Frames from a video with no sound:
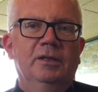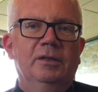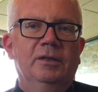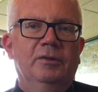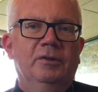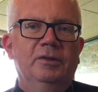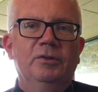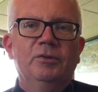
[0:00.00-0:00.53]

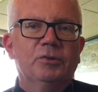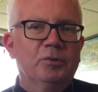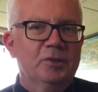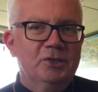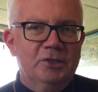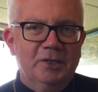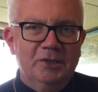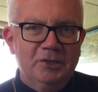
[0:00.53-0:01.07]
You know, the
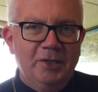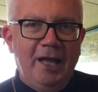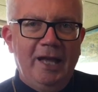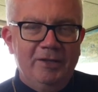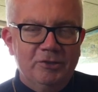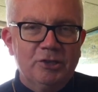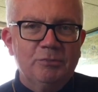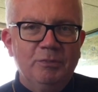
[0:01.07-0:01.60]
Eucharist does
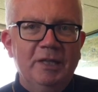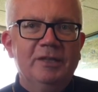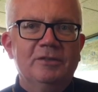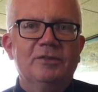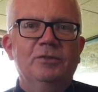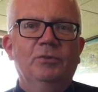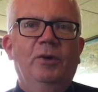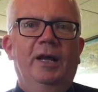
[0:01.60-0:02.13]
not speak
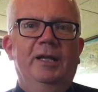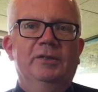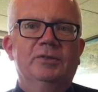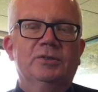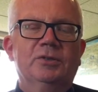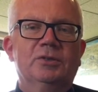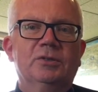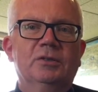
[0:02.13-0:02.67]
to
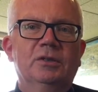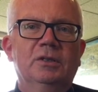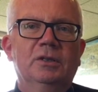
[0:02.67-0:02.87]
us.